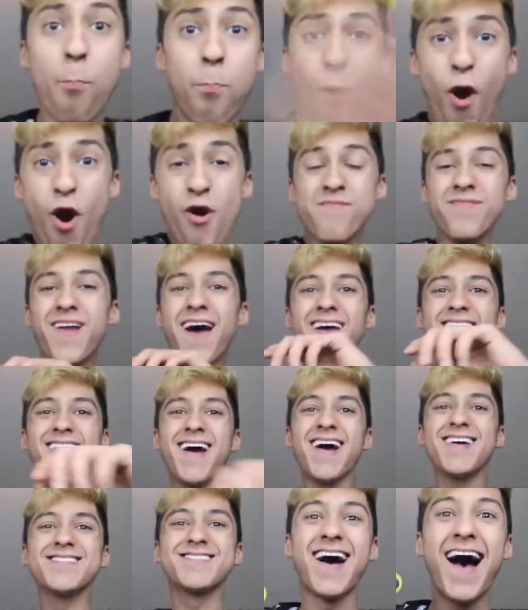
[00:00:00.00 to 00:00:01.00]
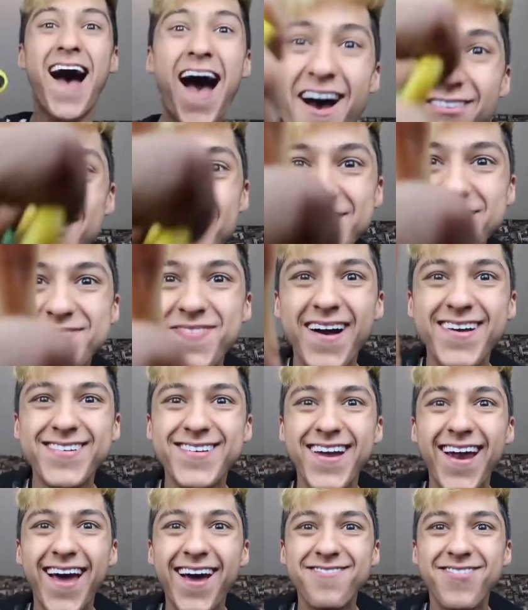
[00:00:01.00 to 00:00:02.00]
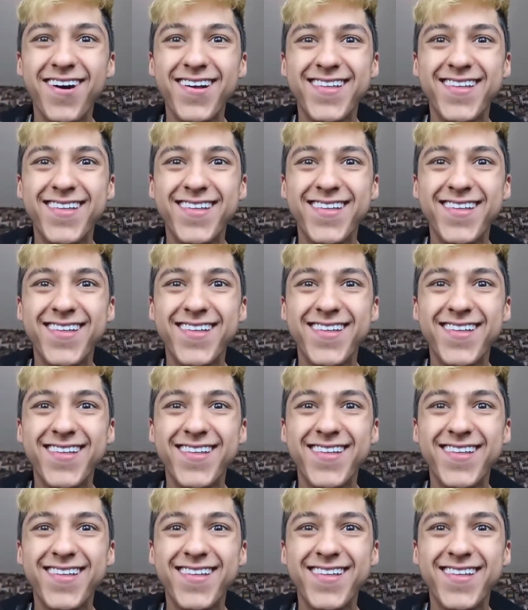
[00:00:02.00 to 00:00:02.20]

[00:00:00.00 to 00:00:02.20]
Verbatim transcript: Boom! Like guys, have to smash the like